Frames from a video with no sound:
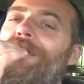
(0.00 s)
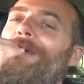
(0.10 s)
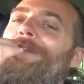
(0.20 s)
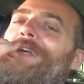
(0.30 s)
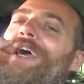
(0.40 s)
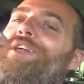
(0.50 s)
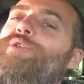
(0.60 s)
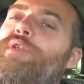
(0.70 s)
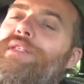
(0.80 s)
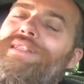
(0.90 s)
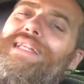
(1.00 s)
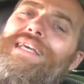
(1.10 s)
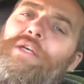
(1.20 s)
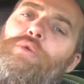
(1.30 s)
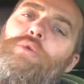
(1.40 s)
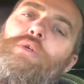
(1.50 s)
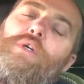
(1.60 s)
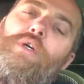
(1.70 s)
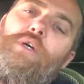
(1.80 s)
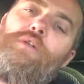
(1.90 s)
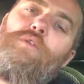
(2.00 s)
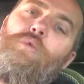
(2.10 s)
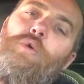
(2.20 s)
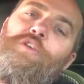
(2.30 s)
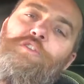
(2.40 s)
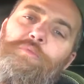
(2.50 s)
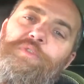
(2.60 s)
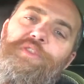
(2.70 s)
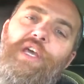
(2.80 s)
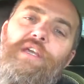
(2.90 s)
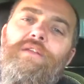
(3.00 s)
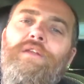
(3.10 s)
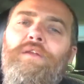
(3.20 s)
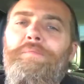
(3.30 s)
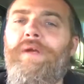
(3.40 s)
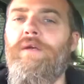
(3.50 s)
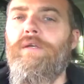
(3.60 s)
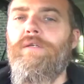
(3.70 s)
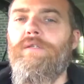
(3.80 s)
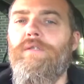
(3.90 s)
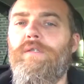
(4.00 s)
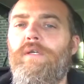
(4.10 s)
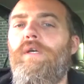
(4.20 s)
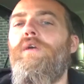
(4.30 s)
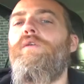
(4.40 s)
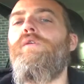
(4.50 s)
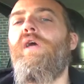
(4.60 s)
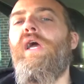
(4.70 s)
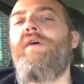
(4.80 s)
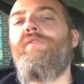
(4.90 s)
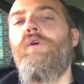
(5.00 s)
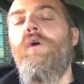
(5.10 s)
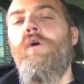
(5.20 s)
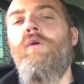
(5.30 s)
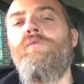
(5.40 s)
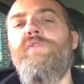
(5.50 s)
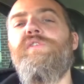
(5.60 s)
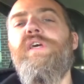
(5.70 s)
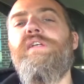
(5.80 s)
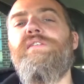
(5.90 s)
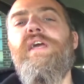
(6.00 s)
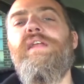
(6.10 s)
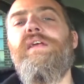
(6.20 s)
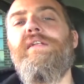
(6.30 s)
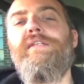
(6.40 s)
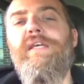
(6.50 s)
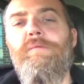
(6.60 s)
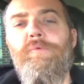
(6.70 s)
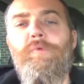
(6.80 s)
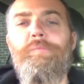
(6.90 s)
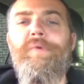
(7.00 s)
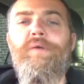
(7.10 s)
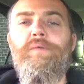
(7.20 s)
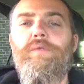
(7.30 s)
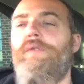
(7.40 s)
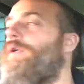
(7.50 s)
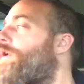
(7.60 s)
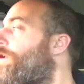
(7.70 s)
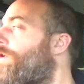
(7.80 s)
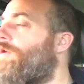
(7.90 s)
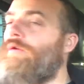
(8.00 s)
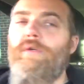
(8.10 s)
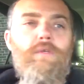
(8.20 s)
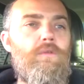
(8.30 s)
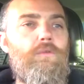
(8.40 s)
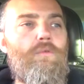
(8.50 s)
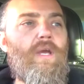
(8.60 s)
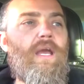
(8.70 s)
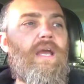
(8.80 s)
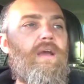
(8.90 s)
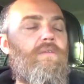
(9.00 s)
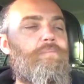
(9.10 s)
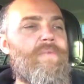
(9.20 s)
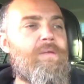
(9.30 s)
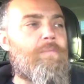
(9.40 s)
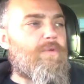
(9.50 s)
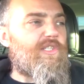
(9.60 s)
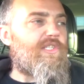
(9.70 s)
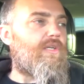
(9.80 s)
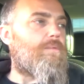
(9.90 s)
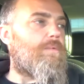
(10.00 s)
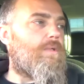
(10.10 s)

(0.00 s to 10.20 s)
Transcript: it's actually legal to worship Satan in America. You can have your own satanic temple built. You you, you can have membership,